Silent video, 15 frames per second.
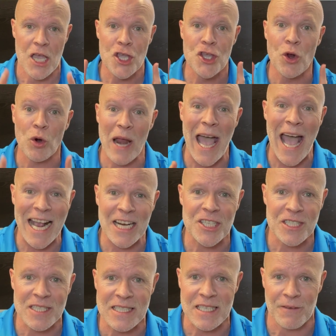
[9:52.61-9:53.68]
Your
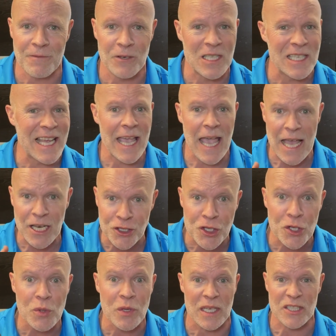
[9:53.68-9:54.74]
action step for today, and
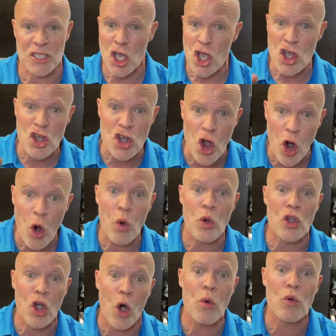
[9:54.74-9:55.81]
do this.
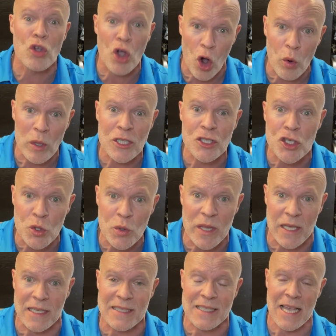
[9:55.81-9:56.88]
Go, go, go and do
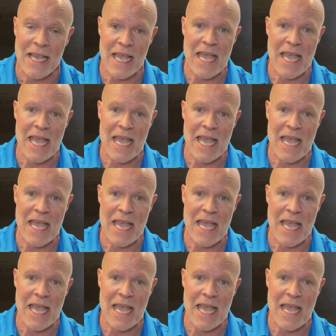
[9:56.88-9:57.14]
this.